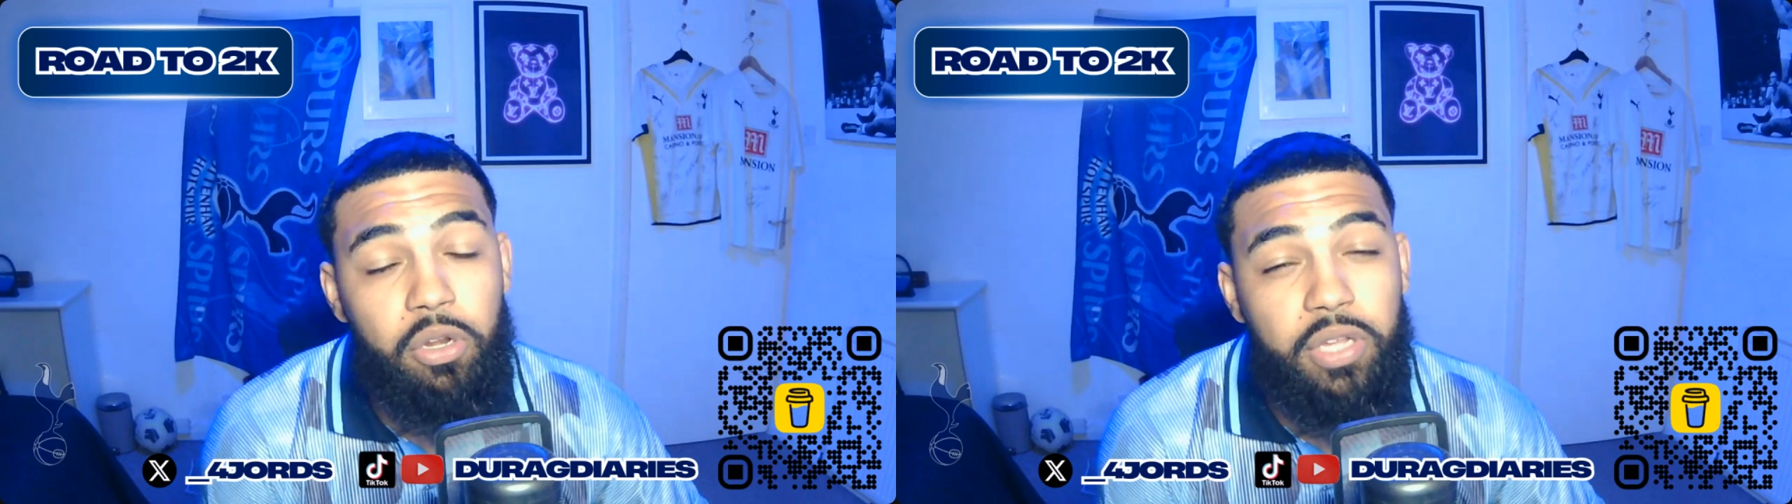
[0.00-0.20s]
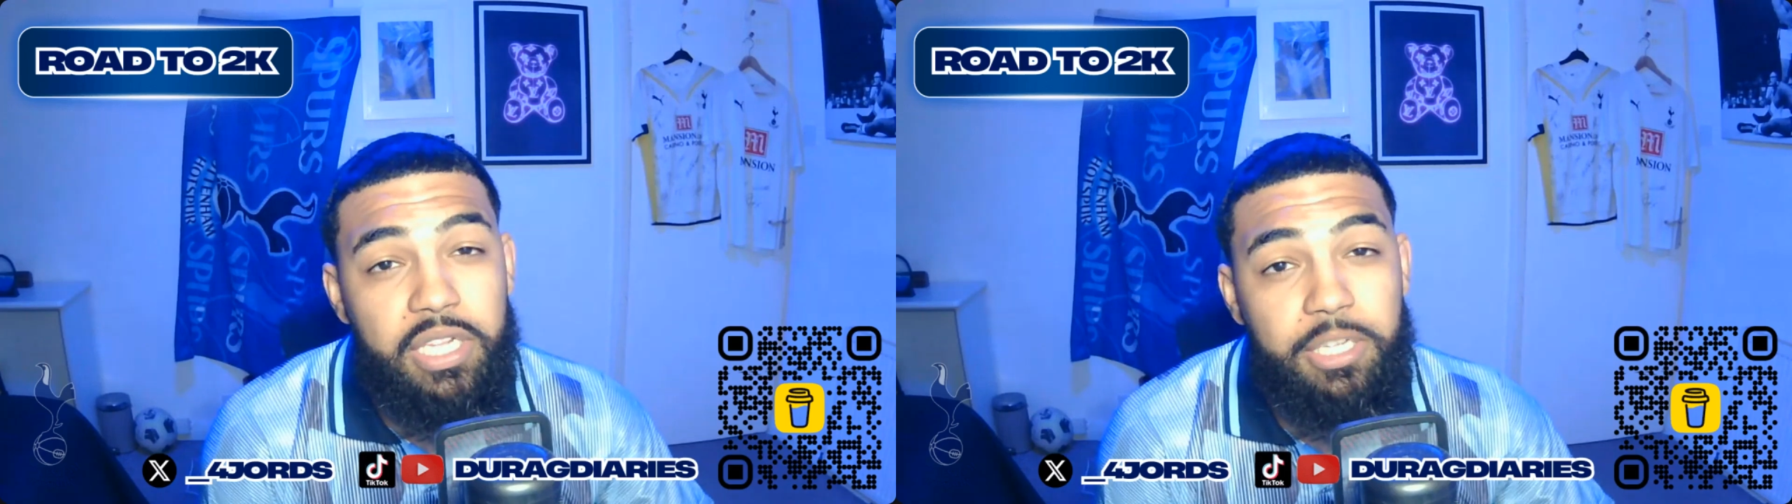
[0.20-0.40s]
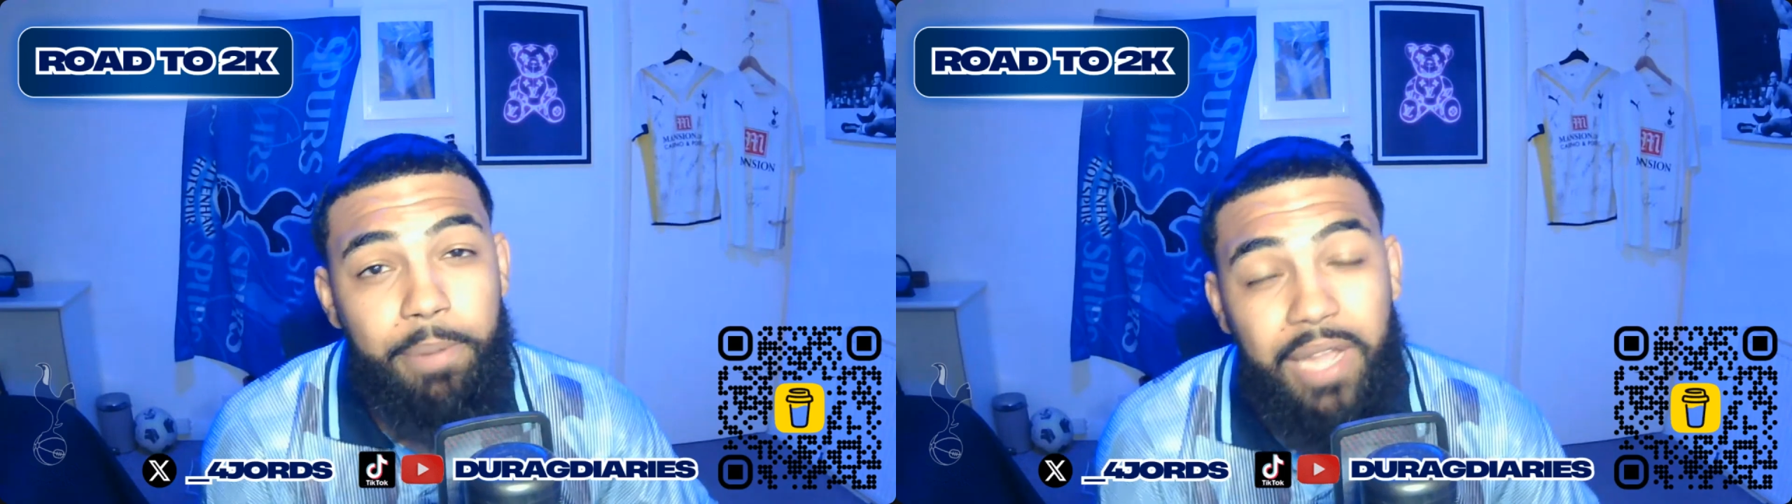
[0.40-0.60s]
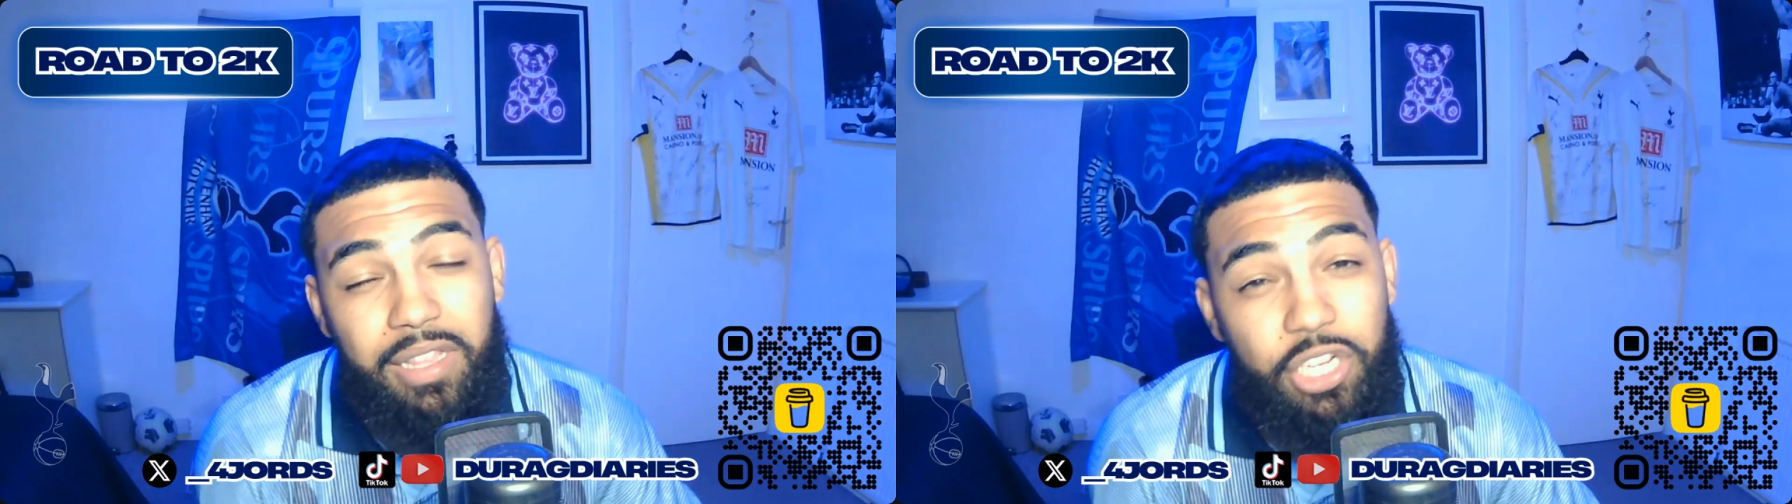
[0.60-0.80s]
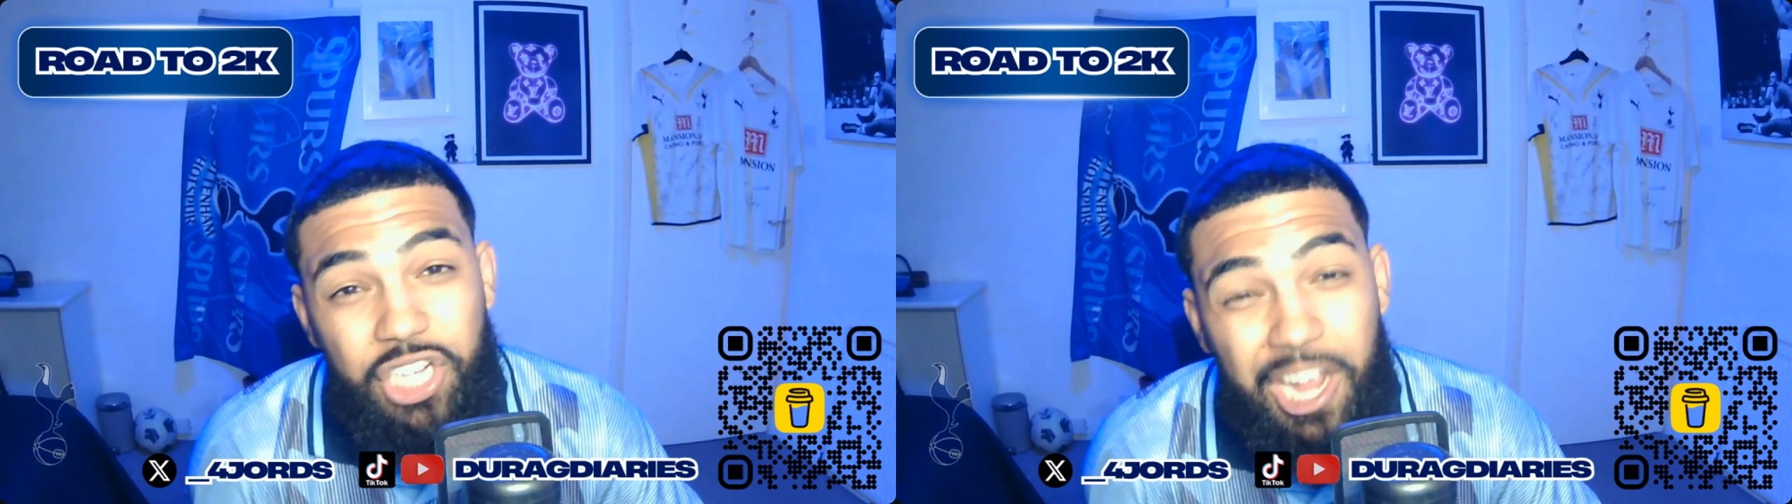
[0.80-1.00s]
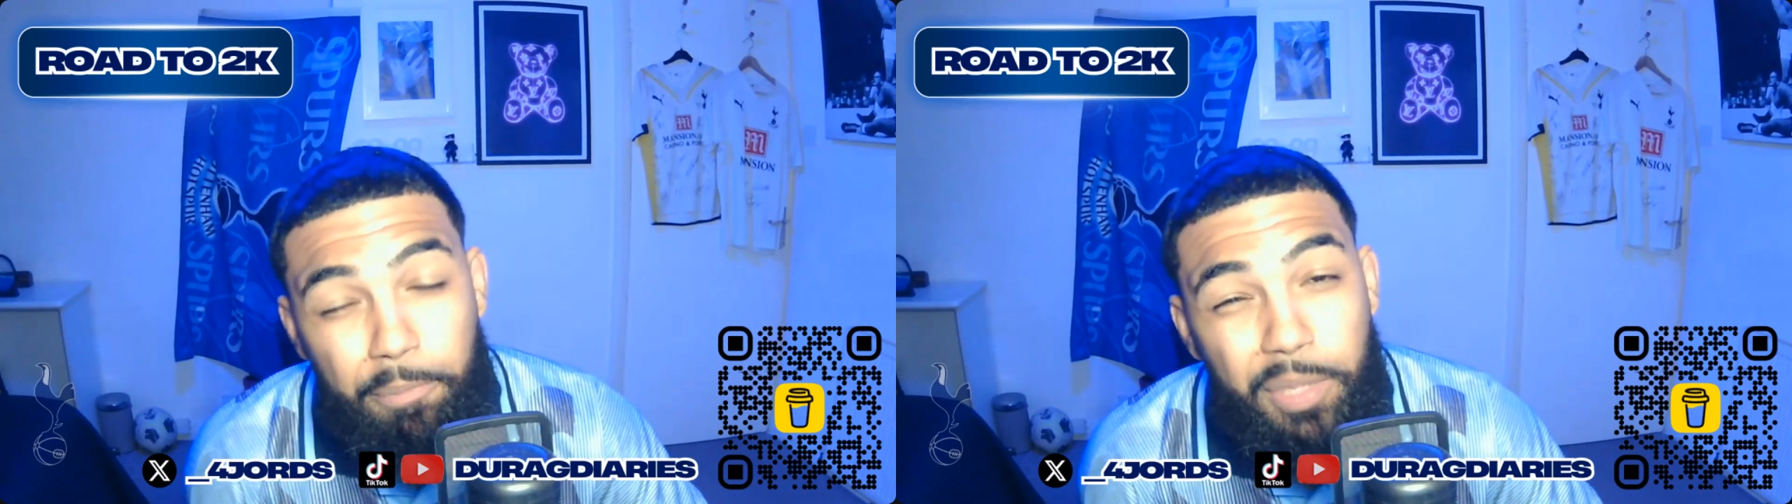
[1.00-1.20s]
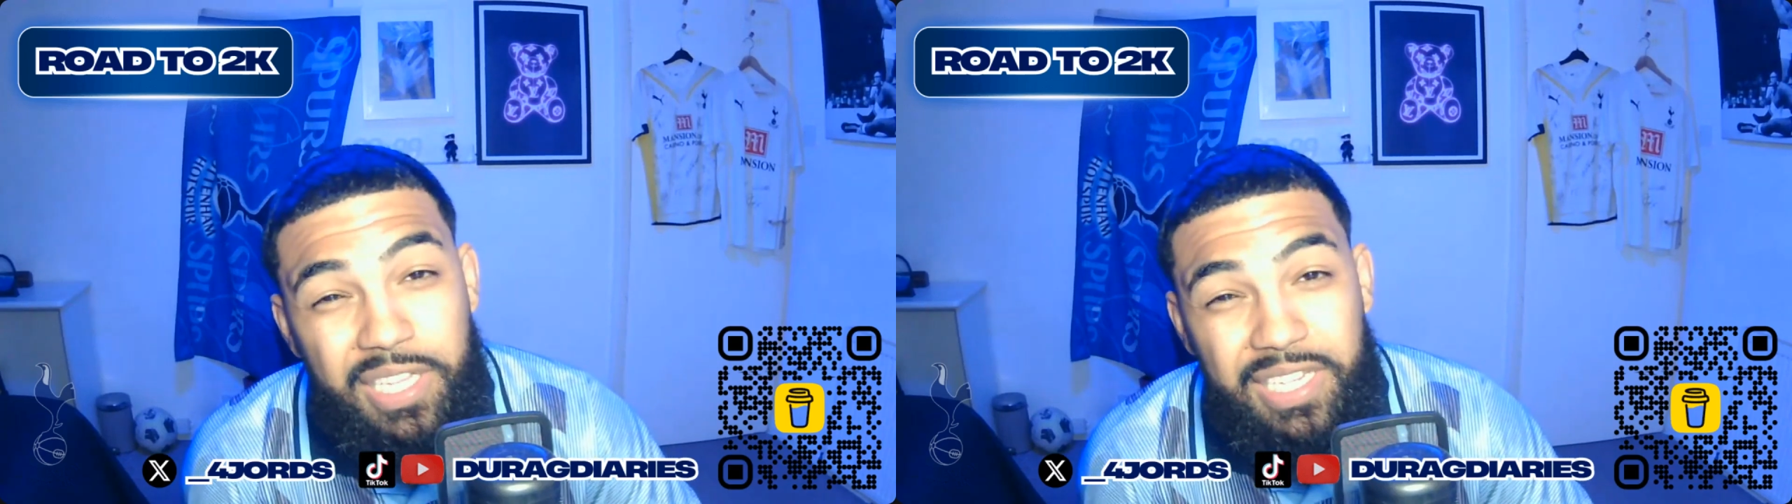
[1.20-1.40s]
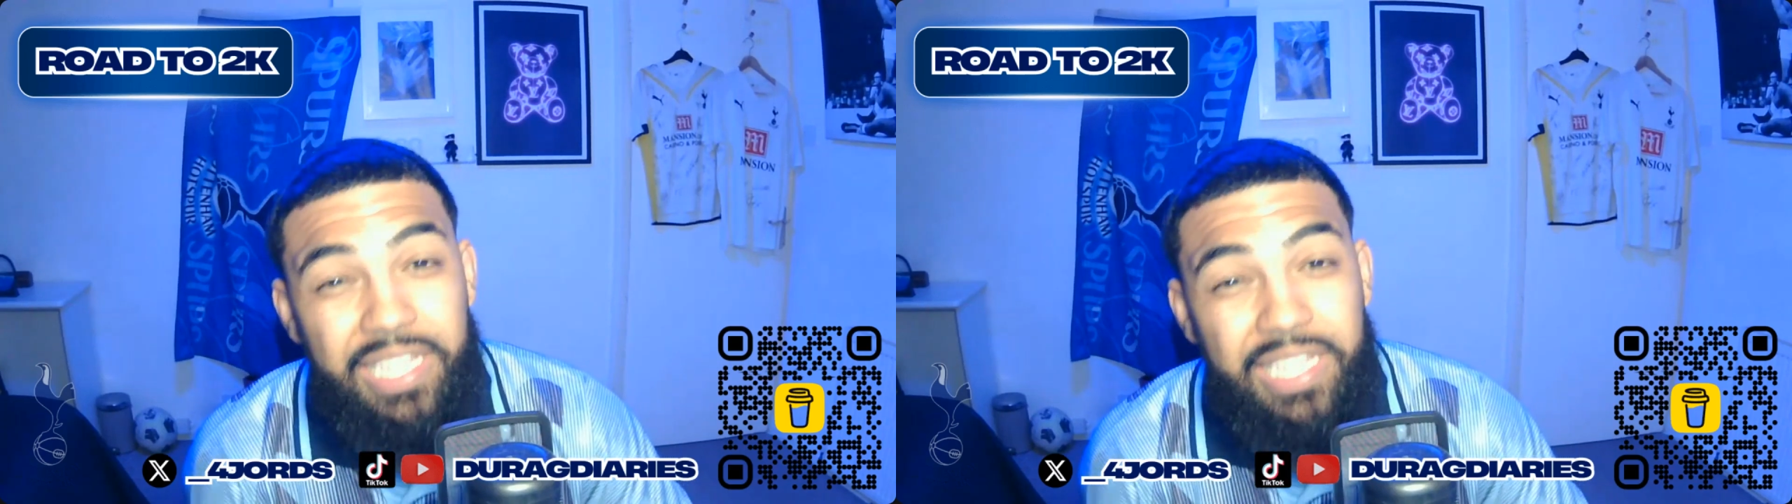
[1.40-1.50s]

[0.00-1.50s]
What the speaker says: looking to play at the Champions